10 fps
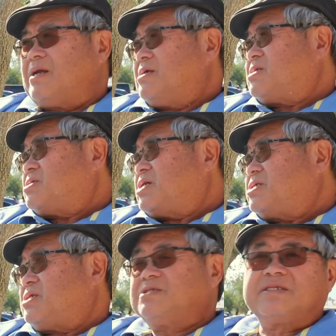Any
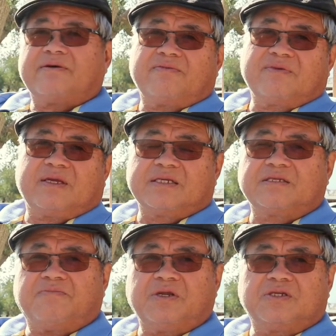suggestions that get
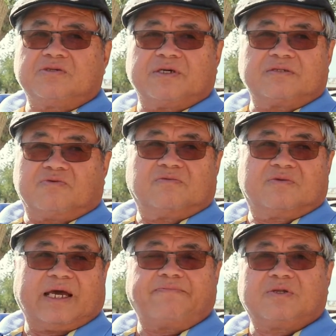submitted to us, we're
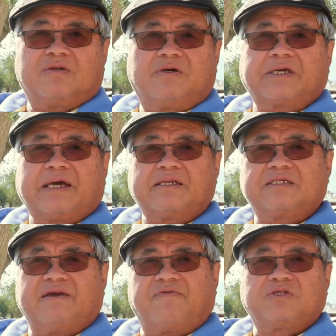happy to look at and
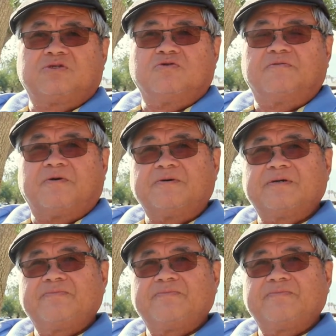see if it's doable.